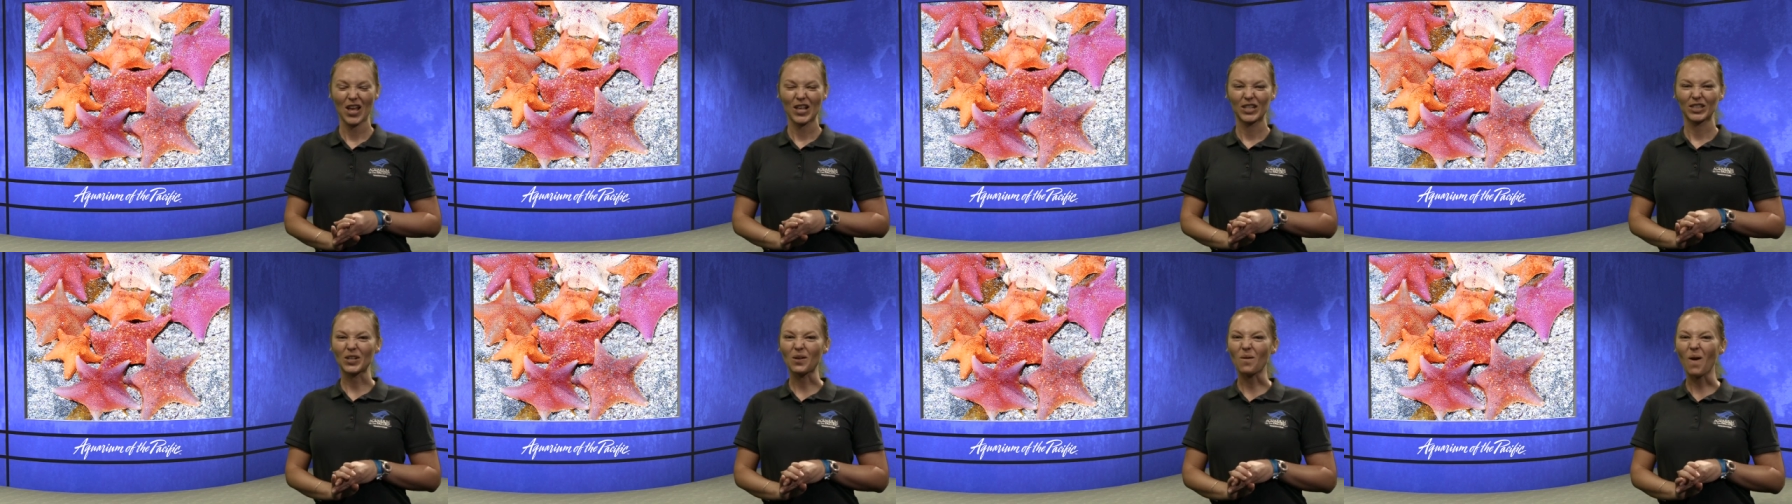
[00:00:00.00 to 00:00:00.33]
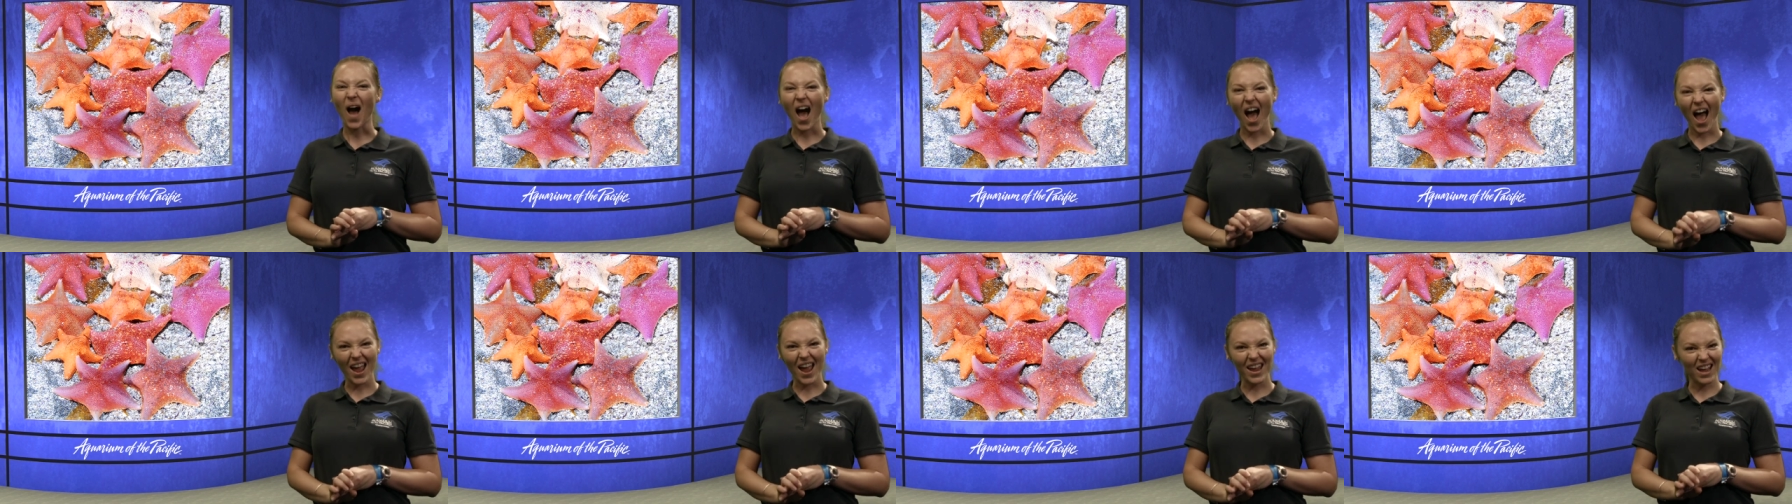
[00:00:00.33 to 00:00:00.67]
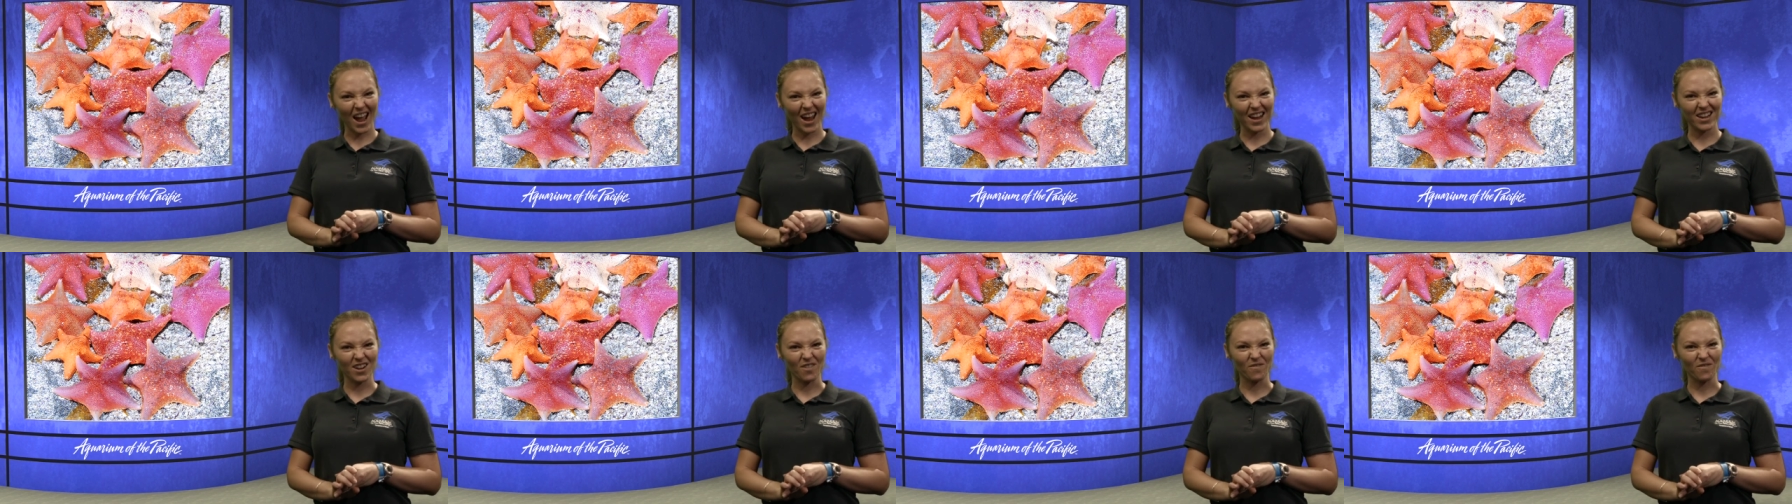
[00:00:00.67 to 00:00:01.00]
So I
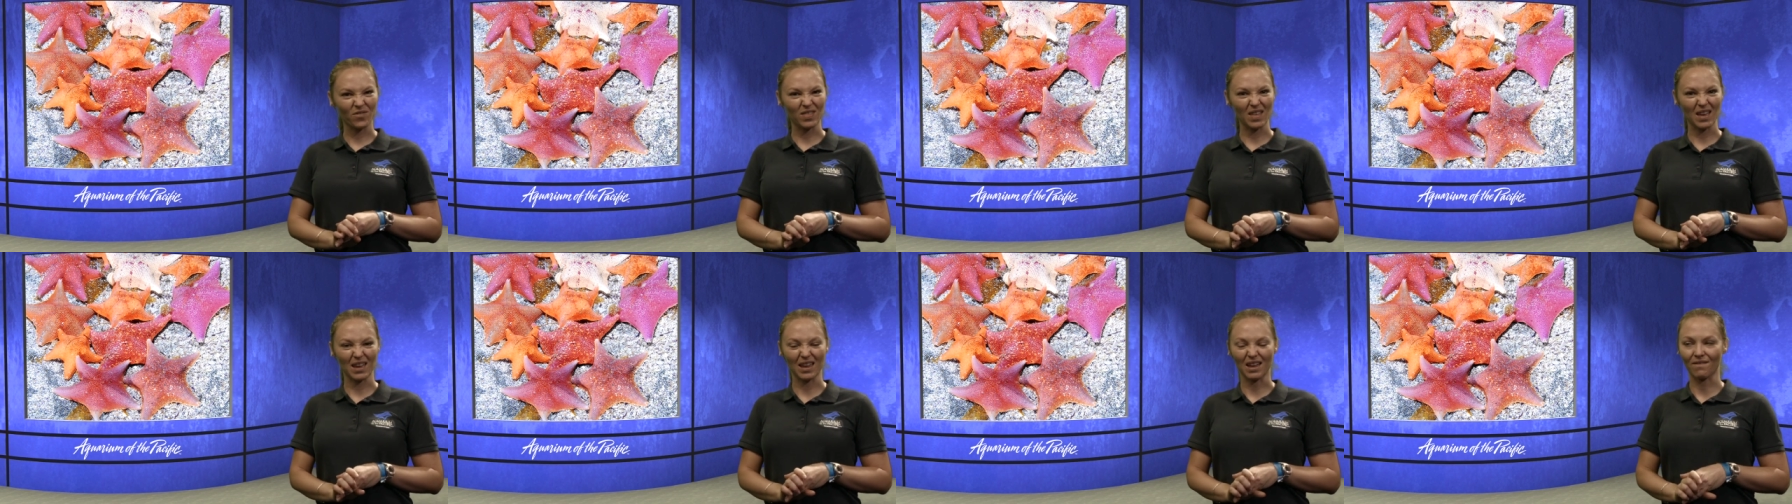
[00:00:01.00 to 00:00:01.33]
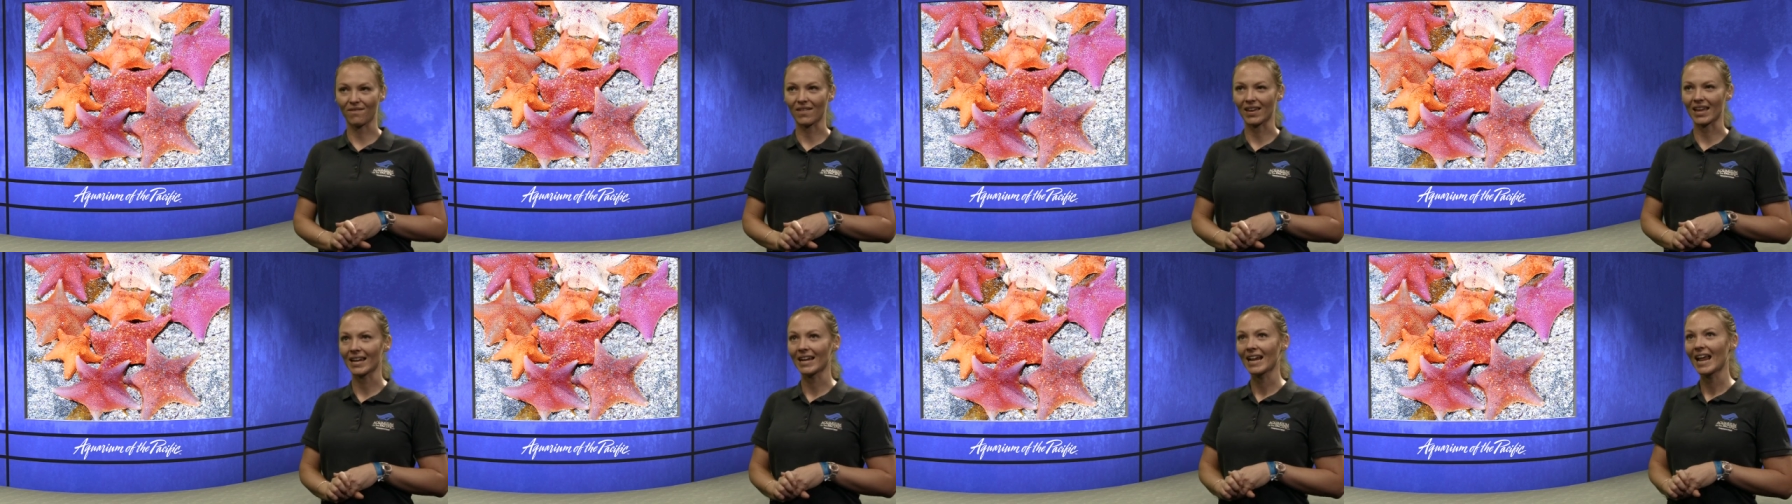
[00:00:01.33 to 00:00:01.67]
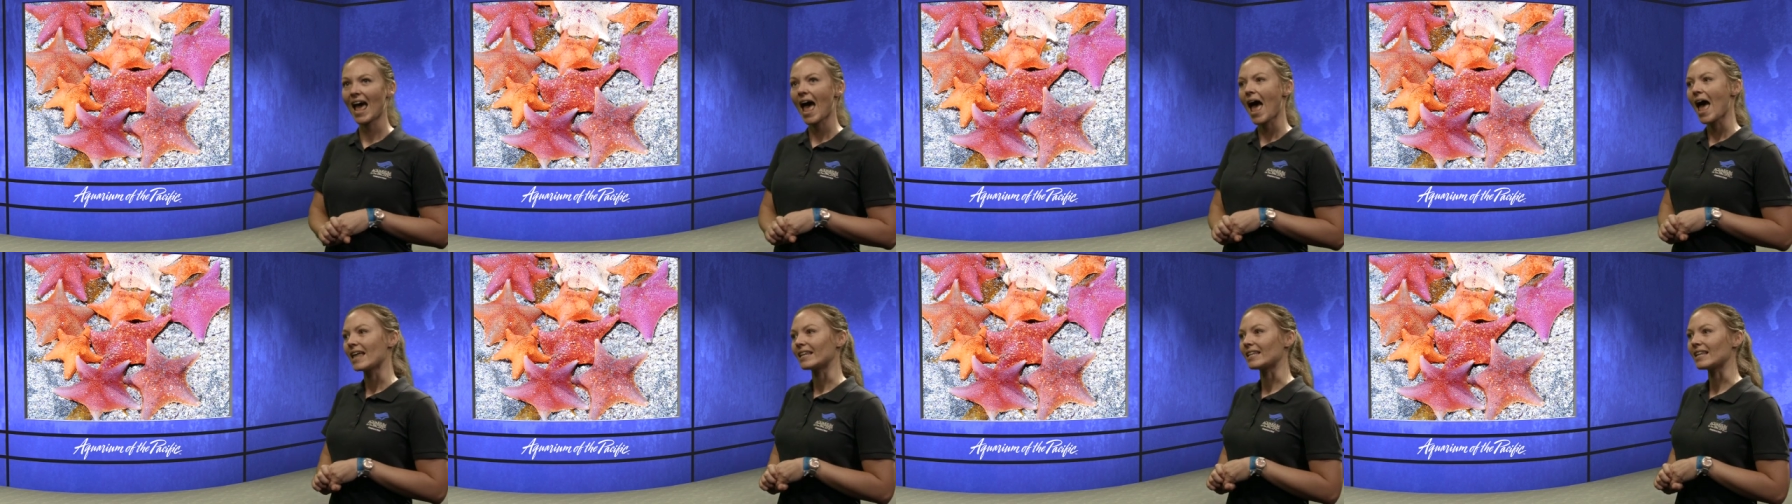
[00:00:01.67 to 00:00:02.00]
kind of think of it
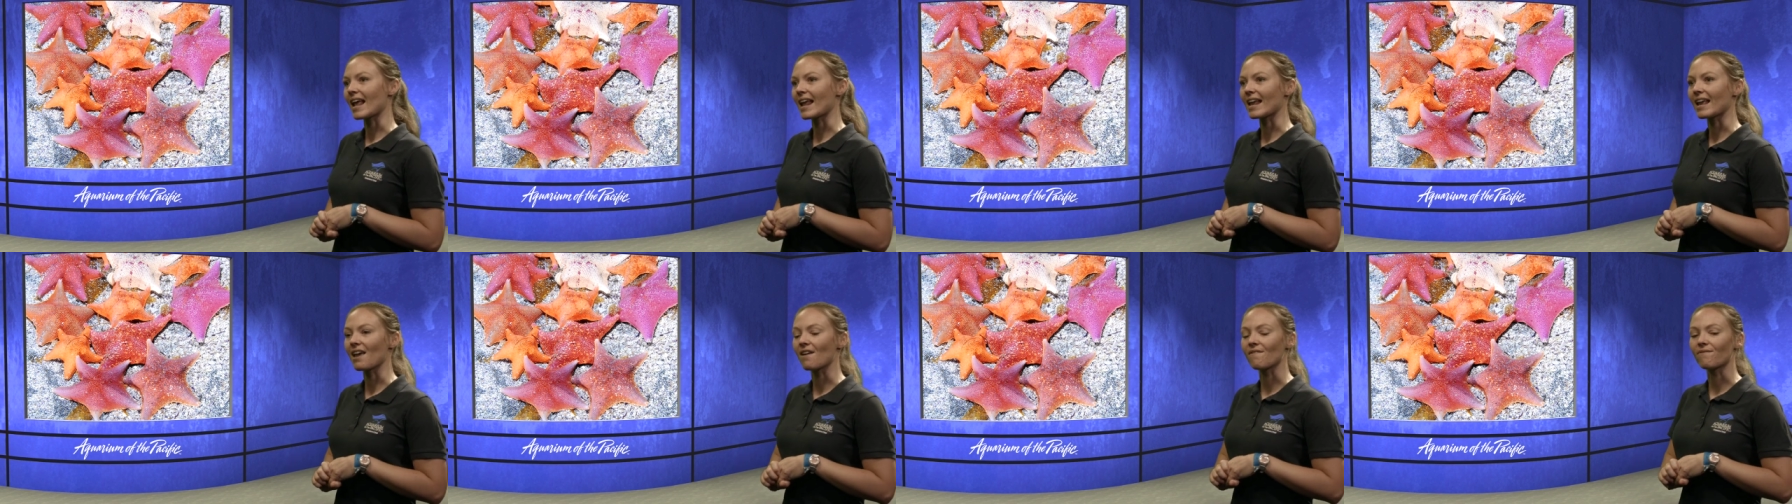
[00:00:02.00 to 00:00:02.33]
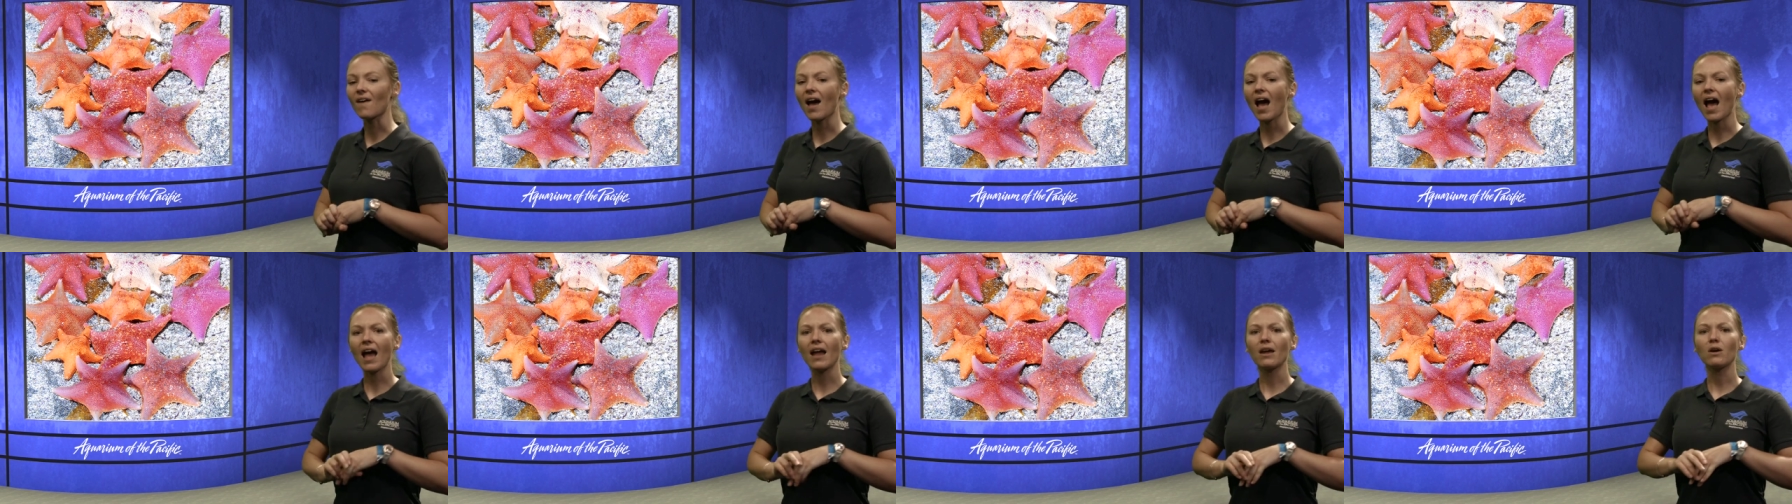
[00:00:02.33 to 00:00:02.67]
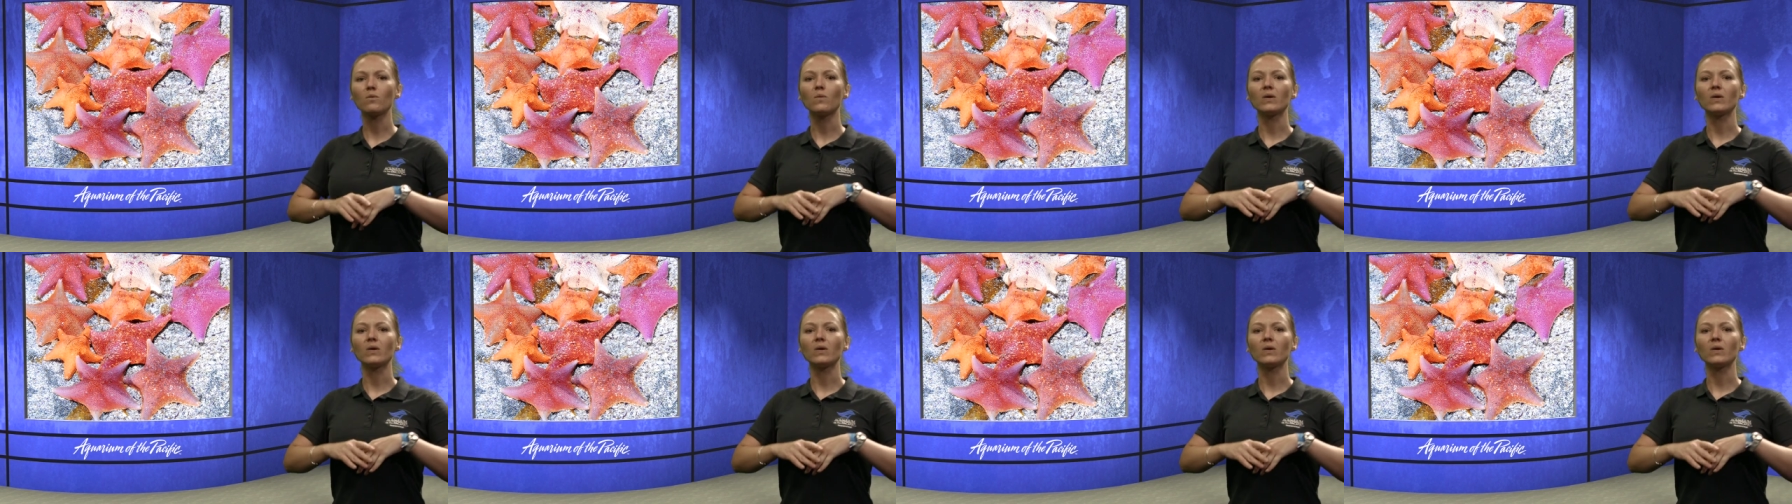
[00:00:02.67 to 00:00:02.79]
like if I